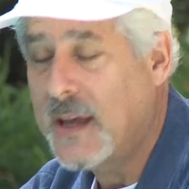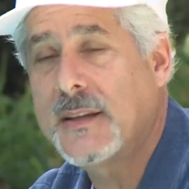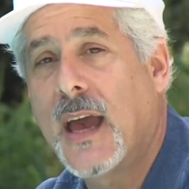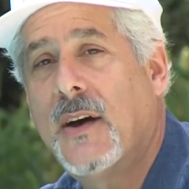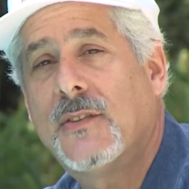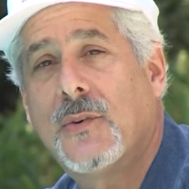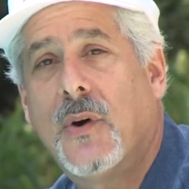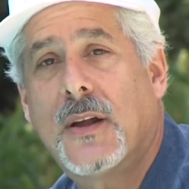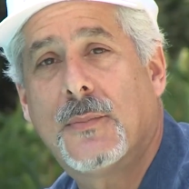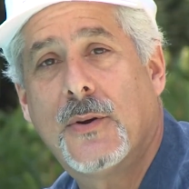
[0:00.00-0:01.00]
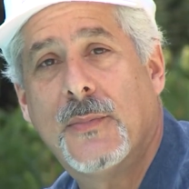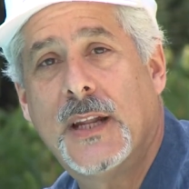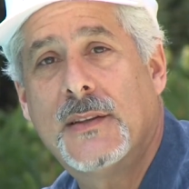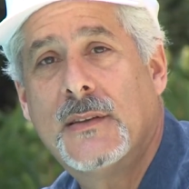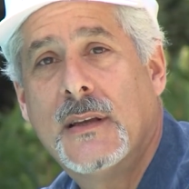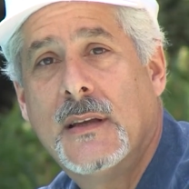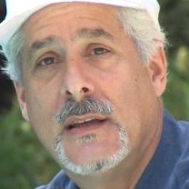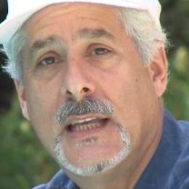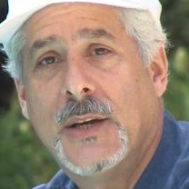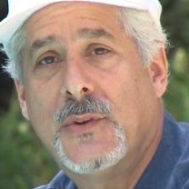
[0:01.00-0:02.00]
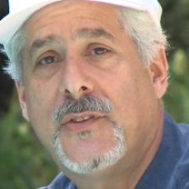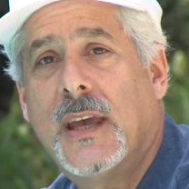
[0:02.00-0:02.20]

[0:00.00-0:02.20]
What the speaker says: 10 gallons of water per minute, it would